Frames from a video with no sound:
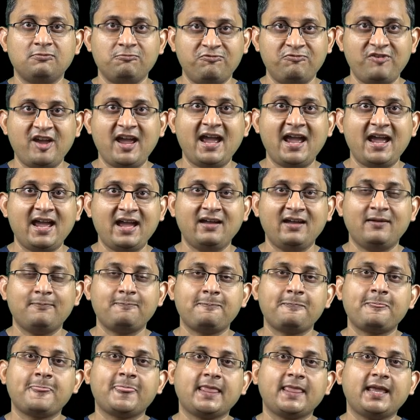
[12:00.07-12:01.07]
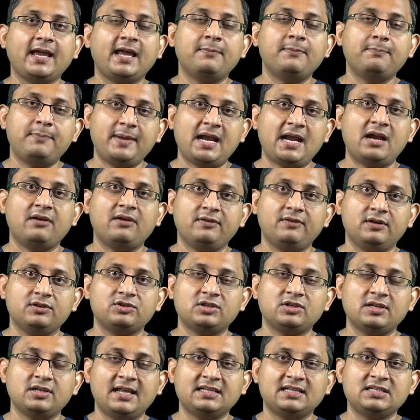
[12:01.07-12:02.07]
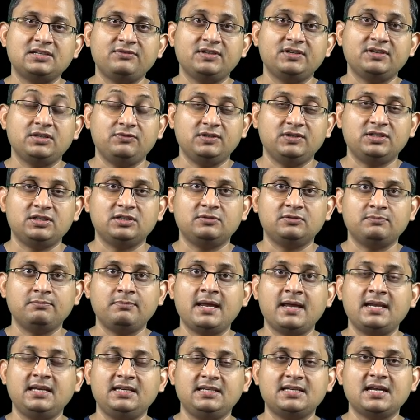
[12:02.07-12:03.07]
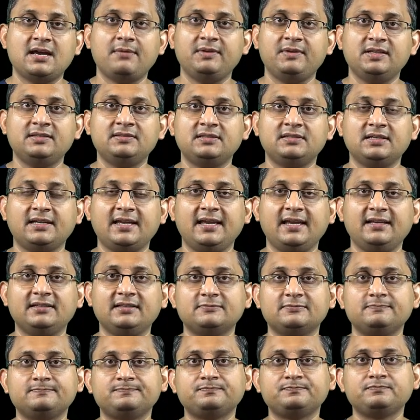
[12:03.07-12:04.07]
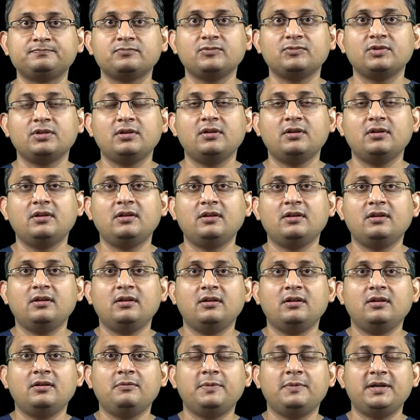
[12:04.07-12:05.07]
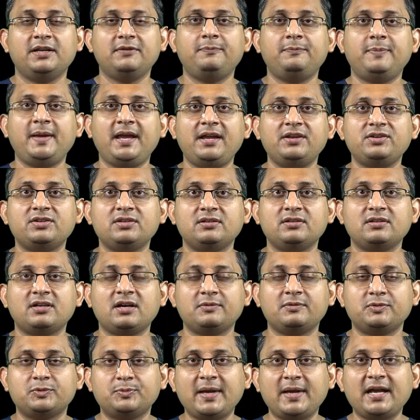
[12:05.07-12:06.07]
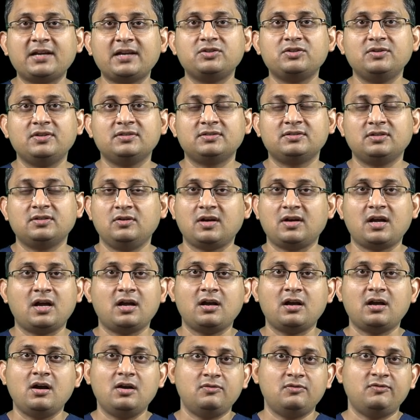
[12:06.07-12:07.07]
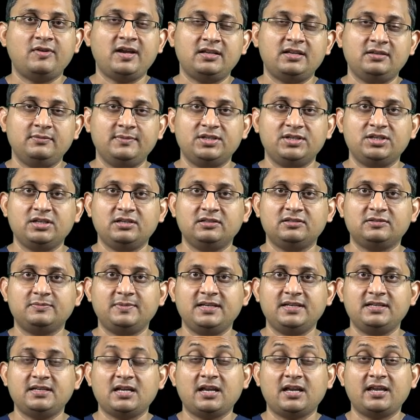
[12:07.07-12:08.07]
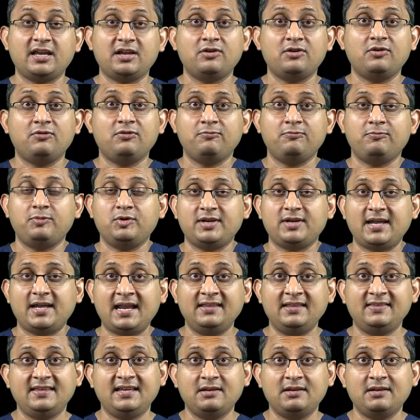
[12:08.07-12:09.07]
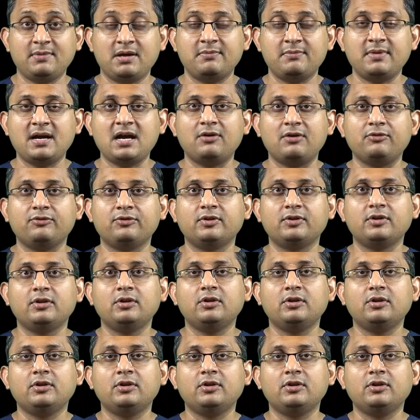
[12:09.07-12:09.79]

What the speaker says: wear and parafunctional activity, which is many times is the case. But if patient comes back to you and say, look, I can't wear the Michigan splint, I cannot put anything in my mouth,